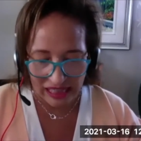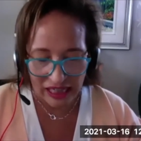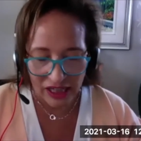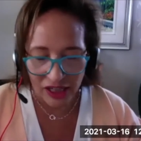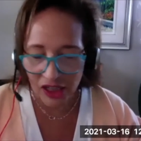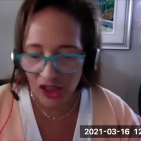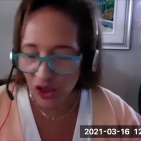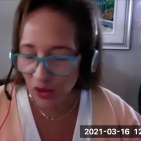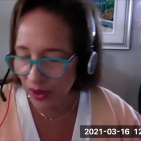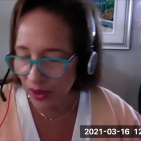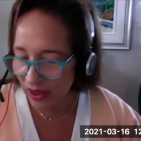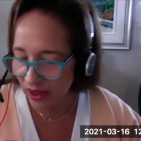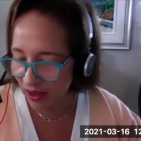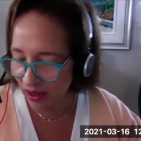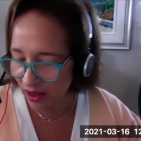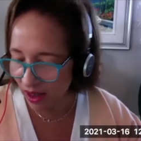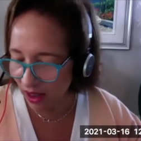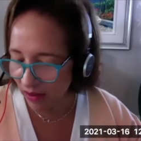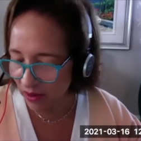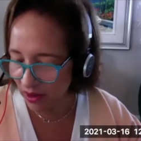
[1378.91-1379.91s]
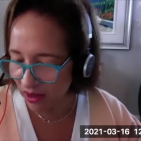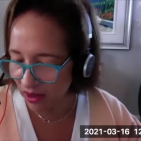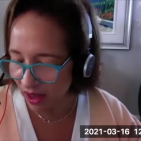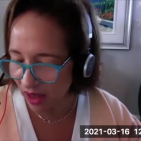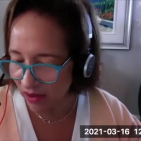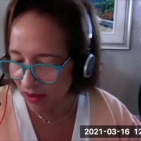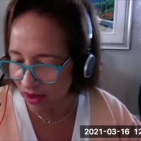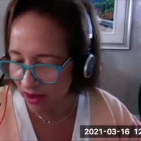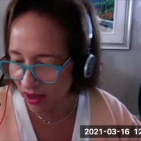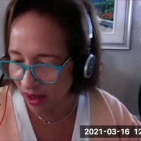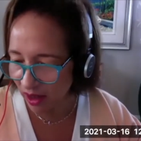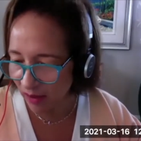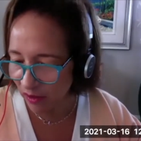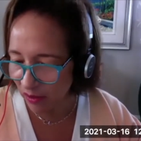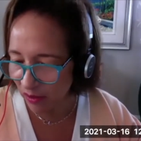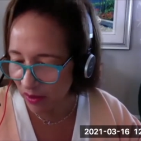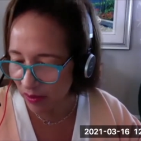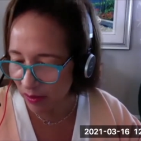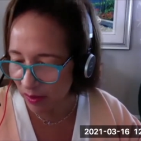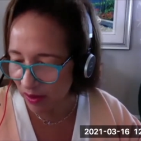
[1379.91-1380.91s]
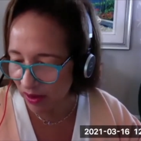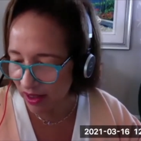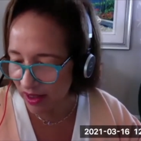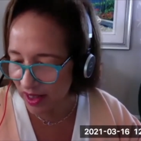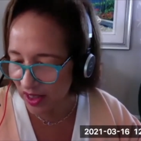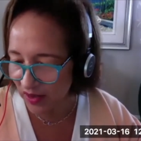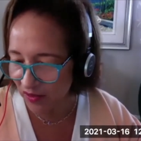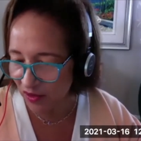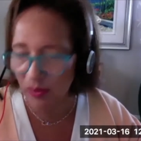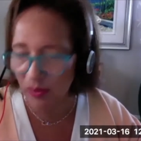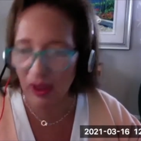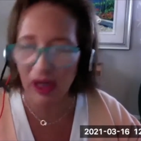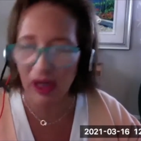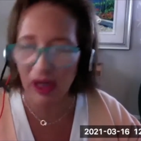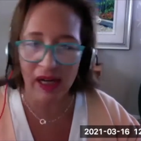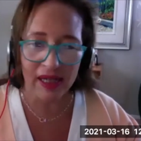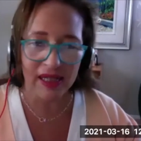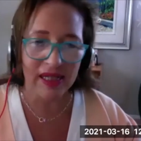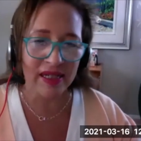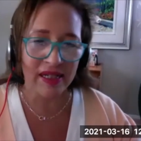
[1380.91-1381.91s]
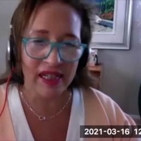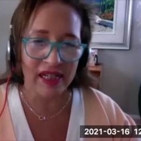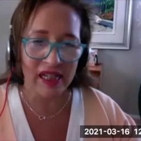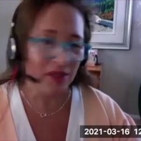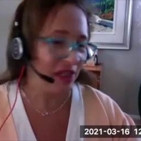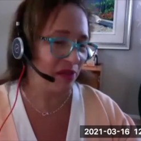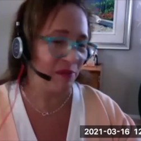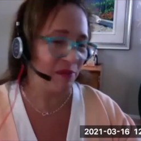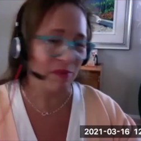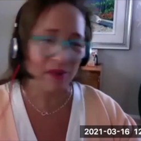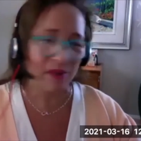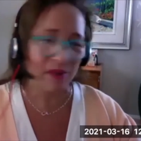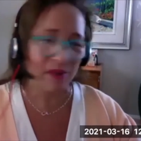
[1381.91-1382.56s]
you know what i would i would come from the place from i statements and by